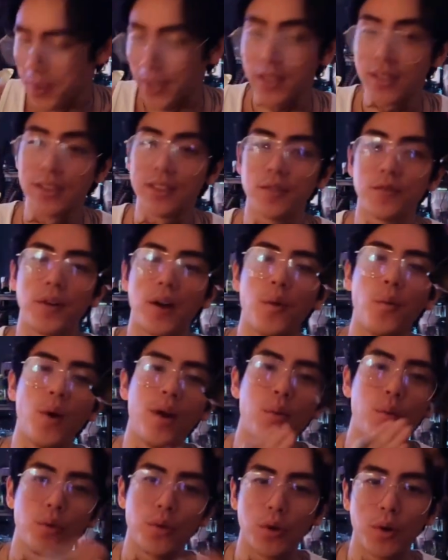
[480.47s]
because if I
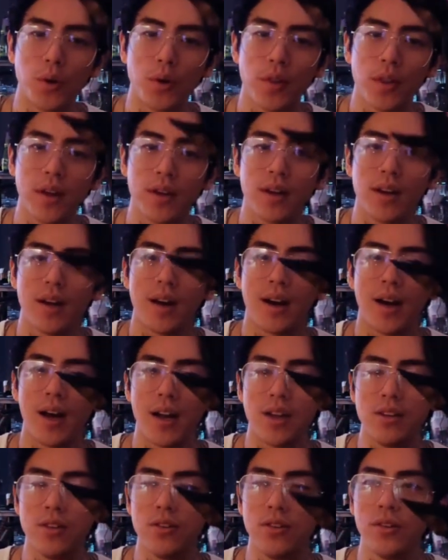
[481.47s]
went through with it,
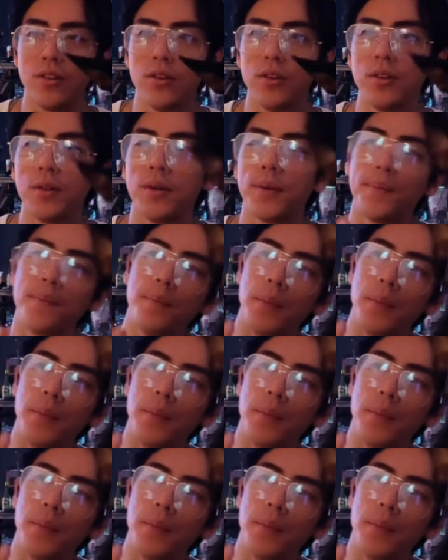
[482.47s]
I knew